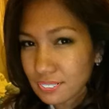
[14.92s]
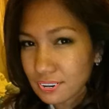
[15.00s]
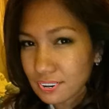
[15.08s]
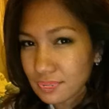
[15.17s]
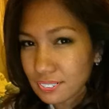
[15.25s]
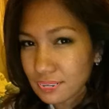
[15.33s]

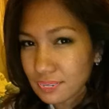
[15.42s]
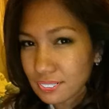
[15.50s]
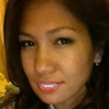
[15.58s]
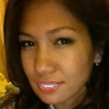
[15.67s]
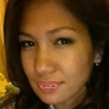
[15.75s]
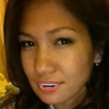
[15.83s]
Early
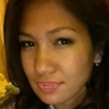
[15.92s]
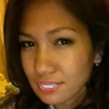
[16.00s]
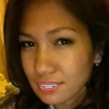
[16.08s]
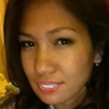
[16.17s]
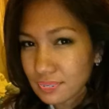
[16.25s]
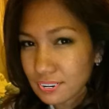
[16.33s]
birds will get
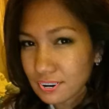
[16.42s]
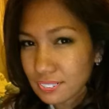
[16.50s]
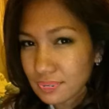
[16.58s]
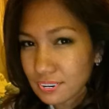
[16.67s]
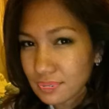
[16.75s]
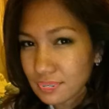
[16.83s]
special
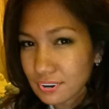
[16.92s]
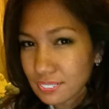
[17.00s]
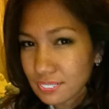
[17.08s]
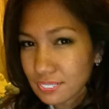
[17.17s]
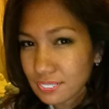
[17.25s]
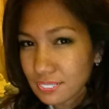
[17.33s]
prizes.